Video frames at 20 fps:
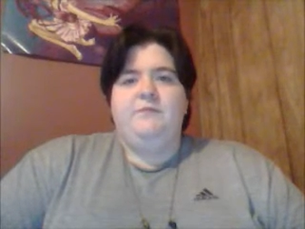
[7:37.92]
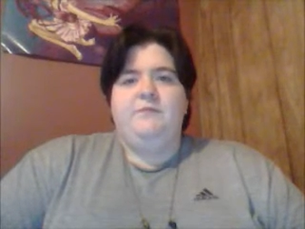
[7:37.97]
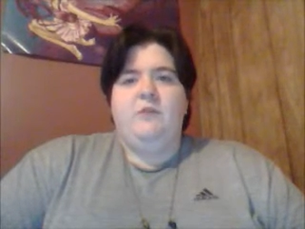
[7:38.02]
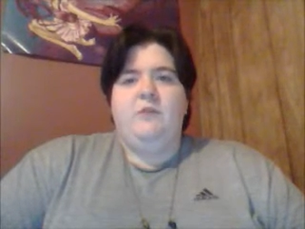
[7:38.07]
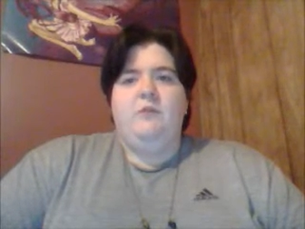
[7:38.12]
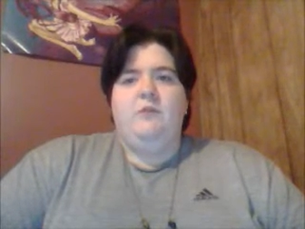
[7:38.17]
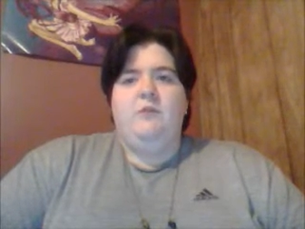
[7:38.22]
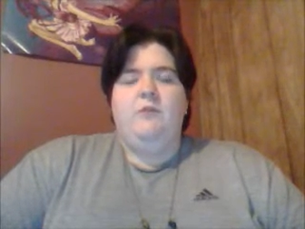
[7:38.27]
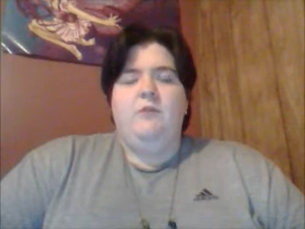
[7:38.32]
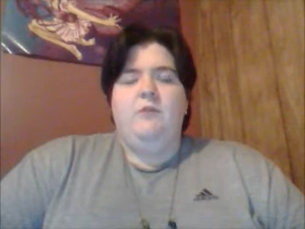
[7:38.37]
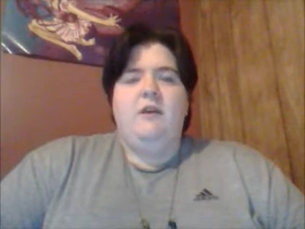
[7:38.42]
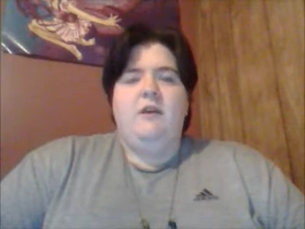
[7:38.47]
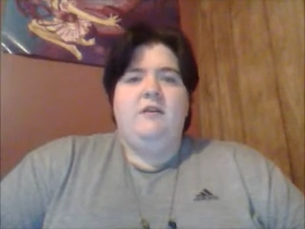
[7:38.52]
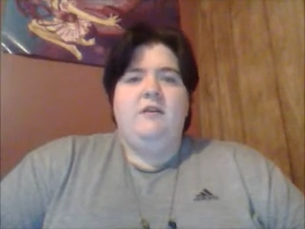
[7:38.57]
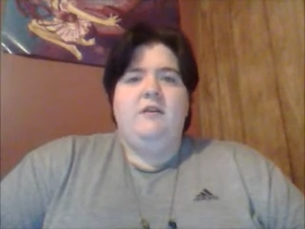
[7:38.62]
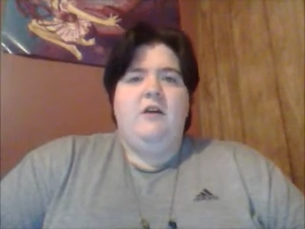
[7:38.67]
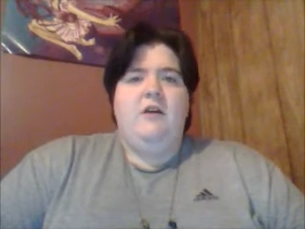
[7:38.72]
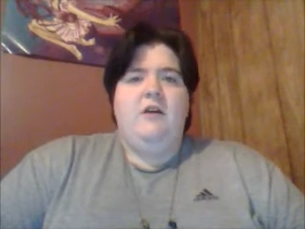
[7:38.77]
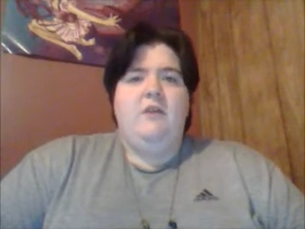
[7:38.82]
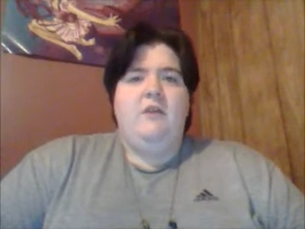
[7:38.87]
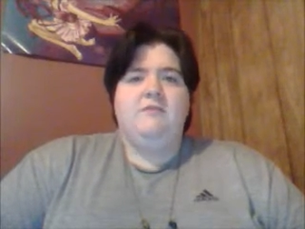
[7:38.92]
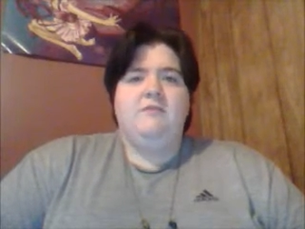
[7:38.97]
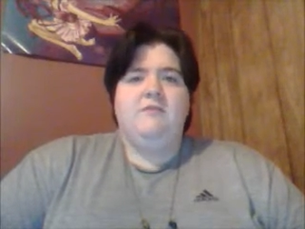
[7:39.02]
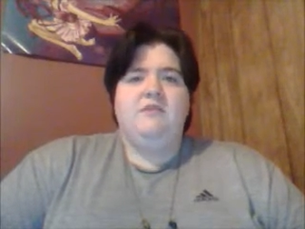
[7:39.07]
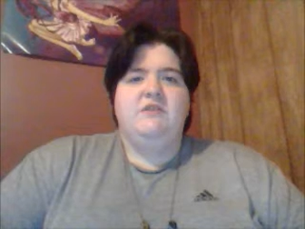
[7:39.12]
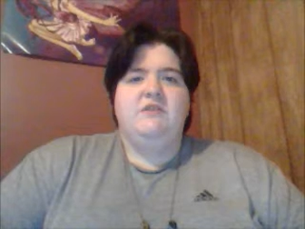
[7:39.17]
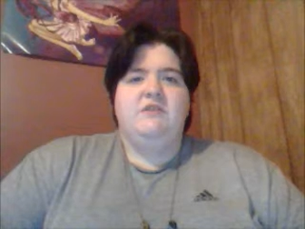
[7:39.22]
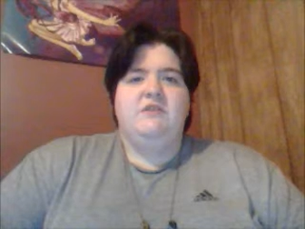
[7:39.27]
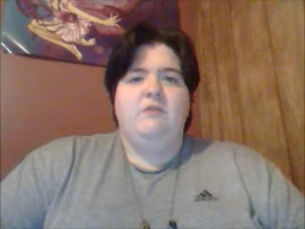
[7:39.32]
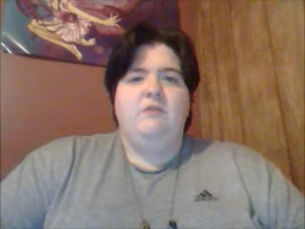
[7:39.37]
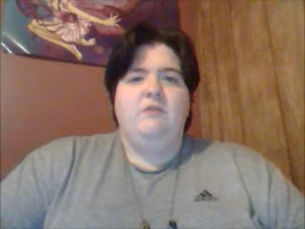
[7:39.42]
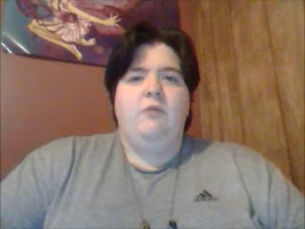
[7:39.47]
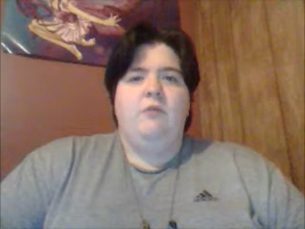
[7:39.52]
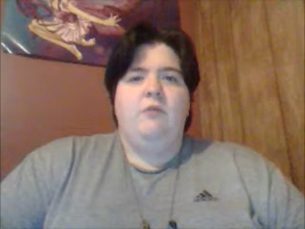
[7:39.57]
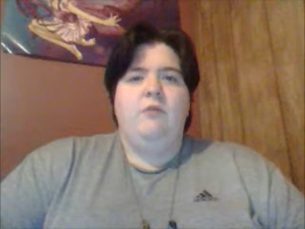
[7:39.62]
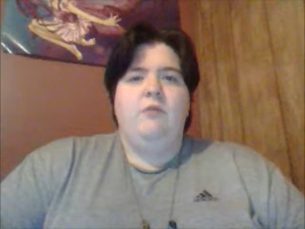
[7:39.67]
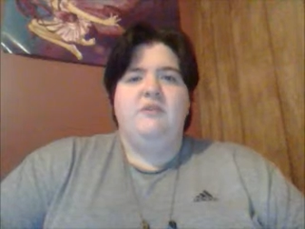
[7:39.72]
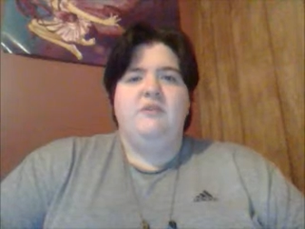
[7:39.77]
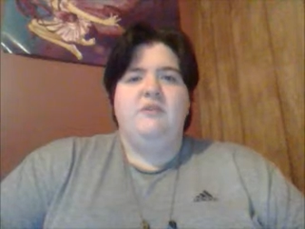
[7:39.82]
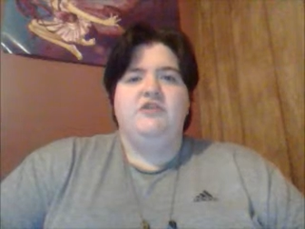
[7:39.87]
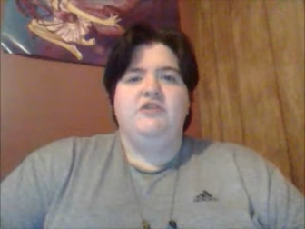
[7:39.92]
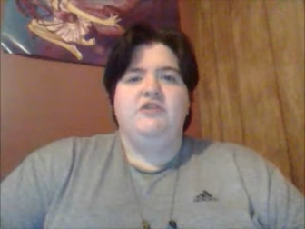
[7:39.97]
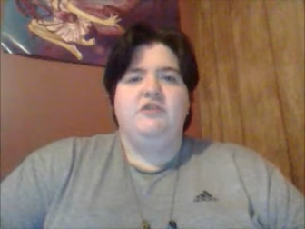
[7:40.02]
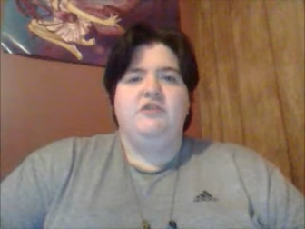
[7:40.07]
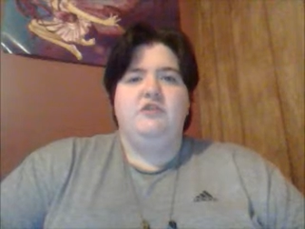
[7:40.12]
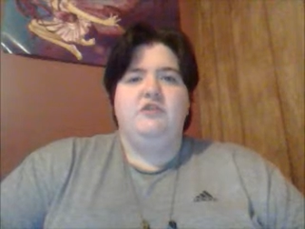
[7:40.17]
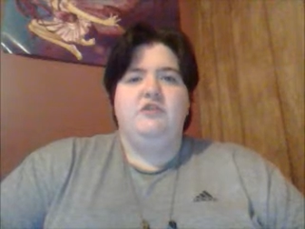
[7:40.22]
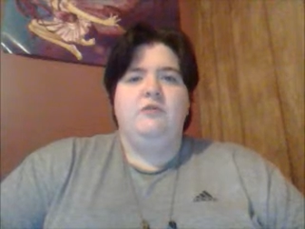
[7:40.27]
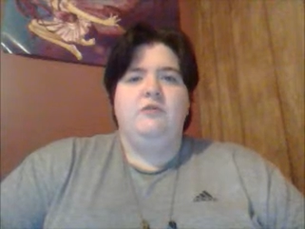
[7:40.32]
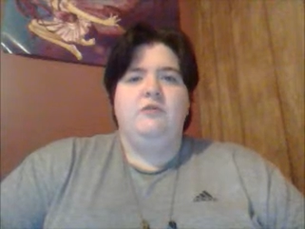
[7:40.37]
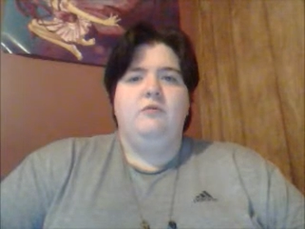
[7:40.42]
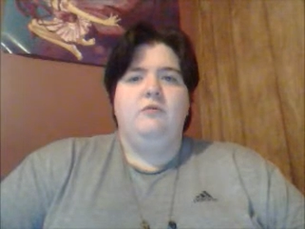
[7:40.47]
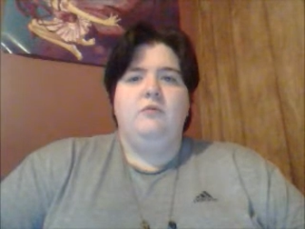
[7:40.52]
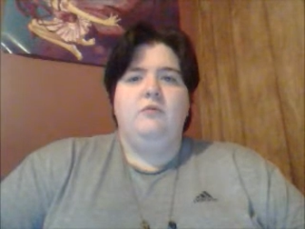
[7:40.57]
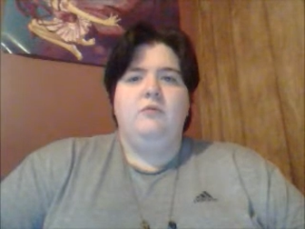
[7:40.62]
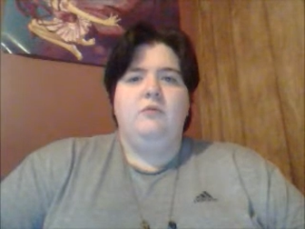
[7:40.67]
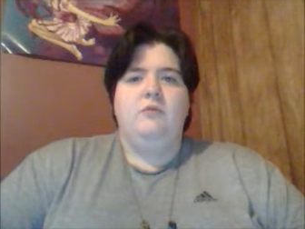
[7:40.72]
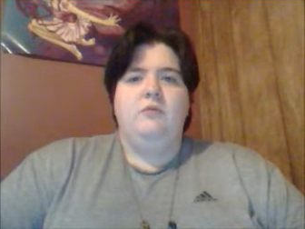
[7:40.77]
When it comes to what we should do,